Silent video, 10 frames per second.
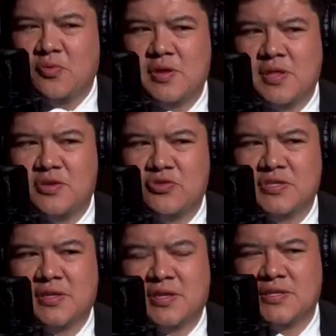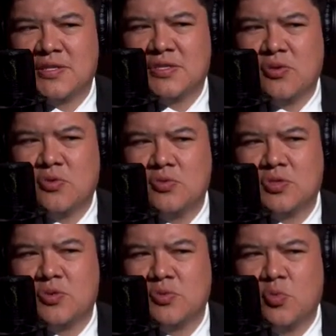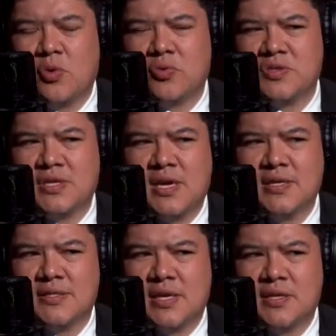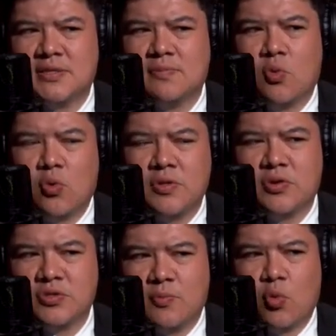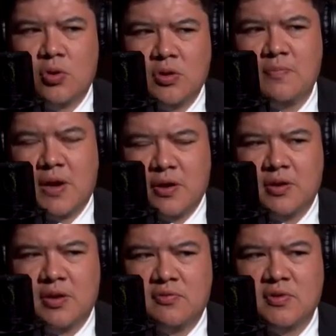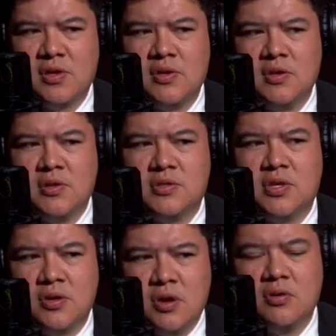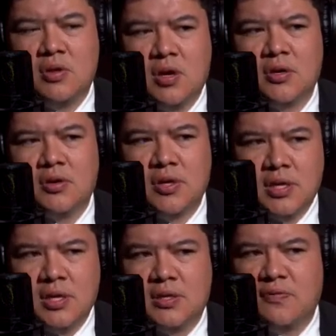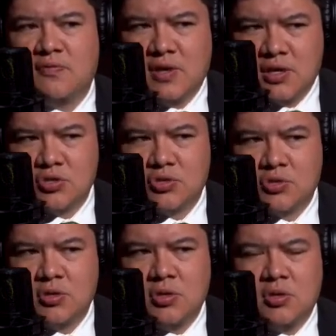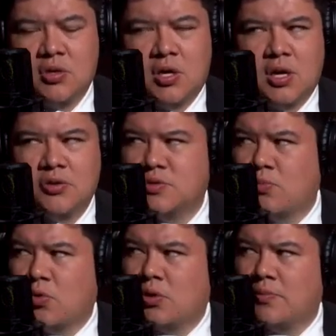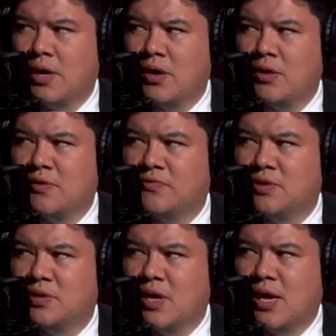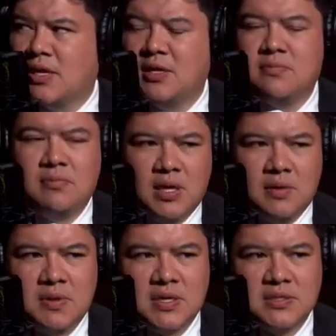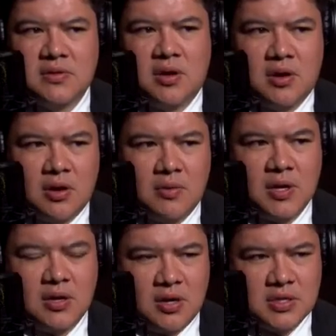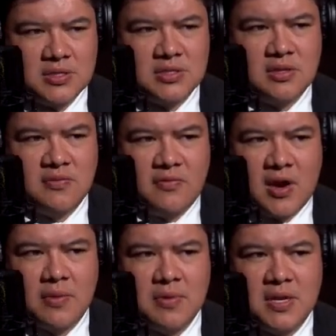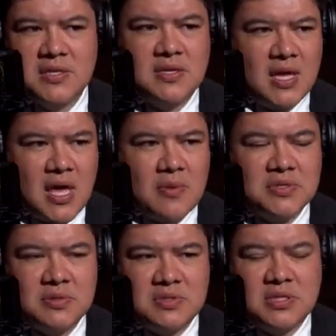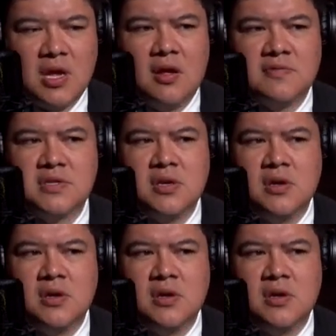know, one of the interesting things is so what we're saying is that it's more... there's a moral imperative to no longer eat fish. There's a moral imperative to not eat meat because of the harm it causes to the environment and to the animals themselves.